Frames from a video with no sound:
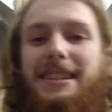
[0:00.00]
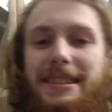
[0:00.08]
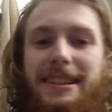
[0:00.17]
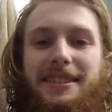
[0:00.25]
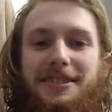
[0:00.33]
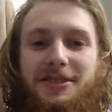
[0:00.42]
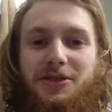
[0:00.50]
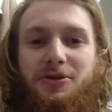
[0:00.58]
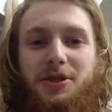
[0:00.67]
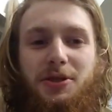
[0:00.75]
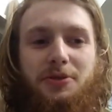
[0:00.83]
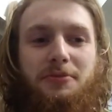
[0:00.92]
Yes, it's
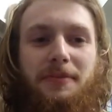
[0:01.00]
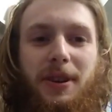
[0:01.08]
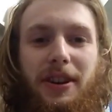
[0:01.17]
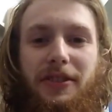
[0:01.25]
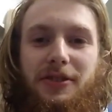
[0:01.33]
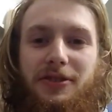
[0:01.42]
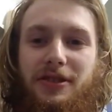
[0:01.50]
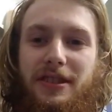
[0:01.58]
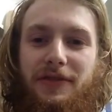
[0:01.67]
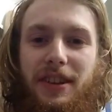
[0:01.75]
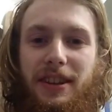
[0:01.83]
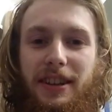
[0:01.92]
true. Authors
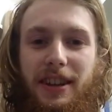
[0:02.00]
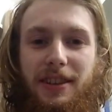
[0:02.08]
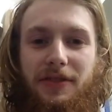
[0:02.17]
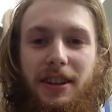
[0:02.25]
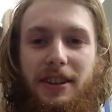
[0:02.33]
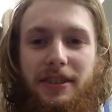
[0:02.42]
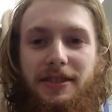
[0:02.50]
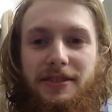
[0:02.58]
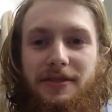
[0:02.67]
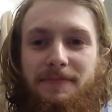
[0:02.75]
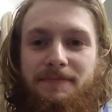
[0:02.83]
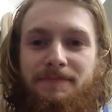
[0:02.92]
love killing off characters.